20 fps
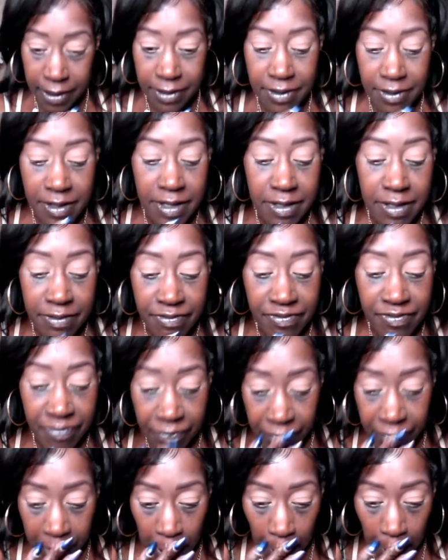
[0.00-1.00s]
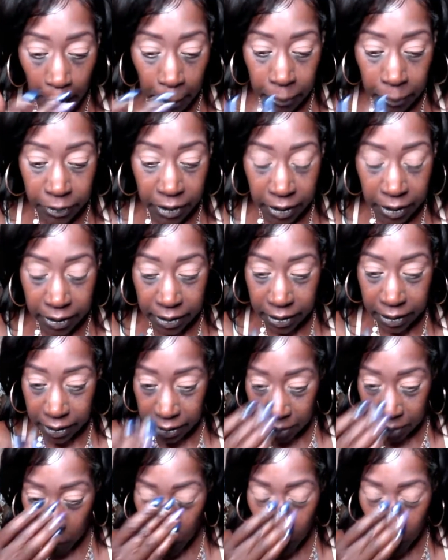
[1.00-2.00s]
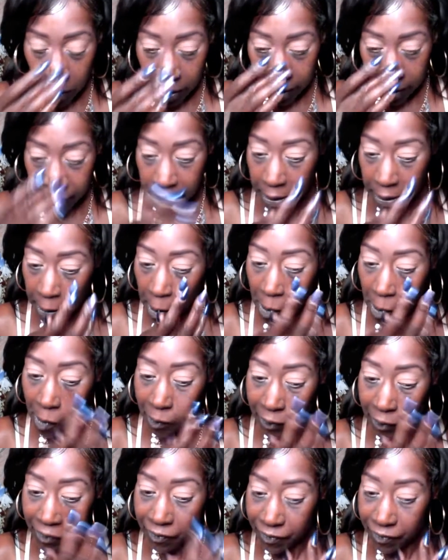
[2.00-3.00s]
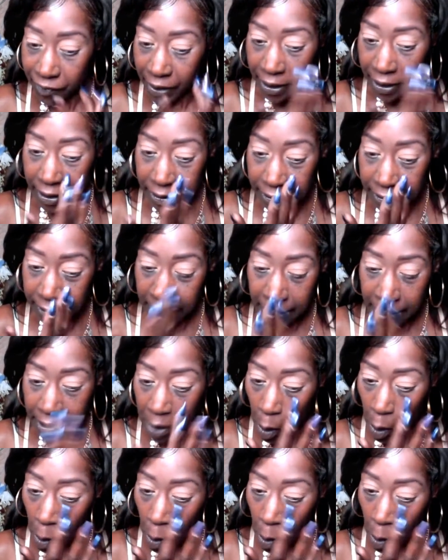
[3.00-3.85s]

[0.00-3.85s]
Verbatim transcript: It feels so good on the face